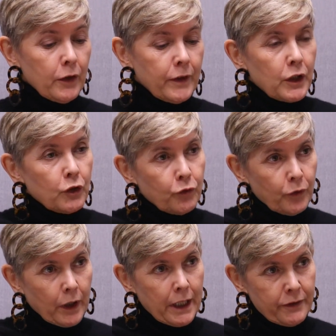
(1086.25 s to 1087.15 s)
Then you've
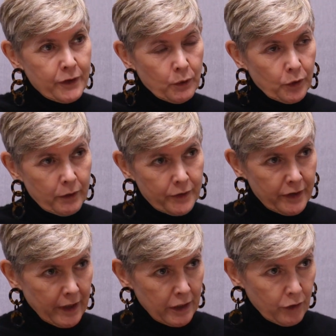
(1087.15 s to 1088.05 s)
individual
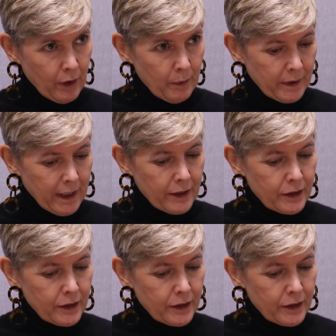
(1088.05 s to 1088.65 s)
services that integrate with that.